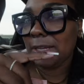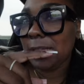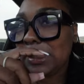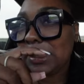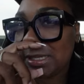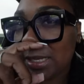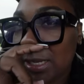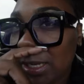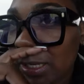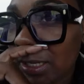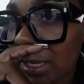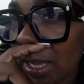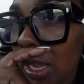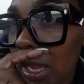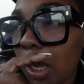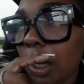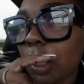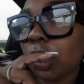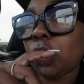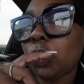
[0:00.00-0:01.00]
didn't tell
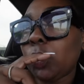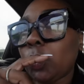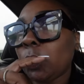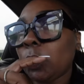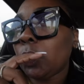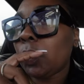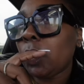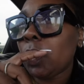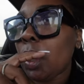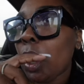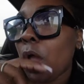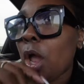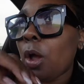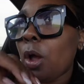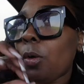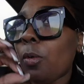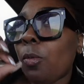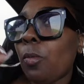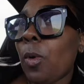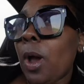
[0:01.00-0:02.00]
y'all
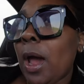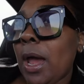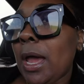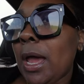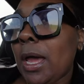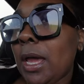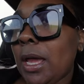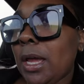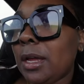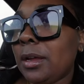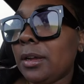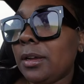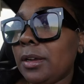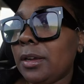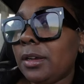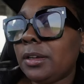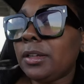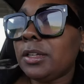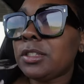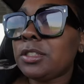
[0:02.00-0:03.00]
why
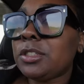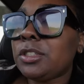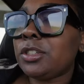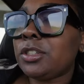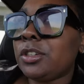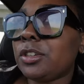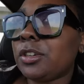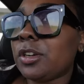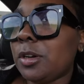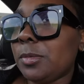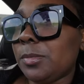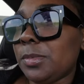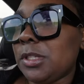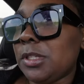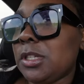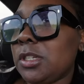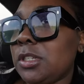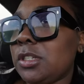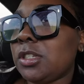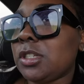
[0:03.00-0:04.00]
this cheer
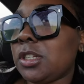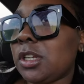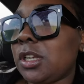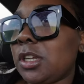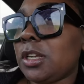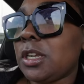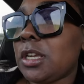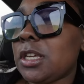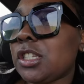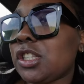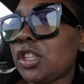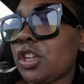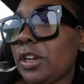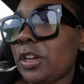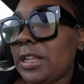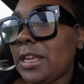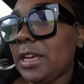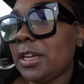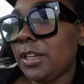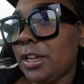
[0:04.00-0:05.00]
competition is
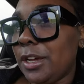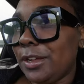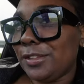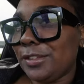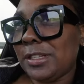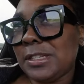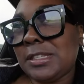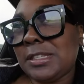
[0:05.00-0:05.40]
thirty-eight dollars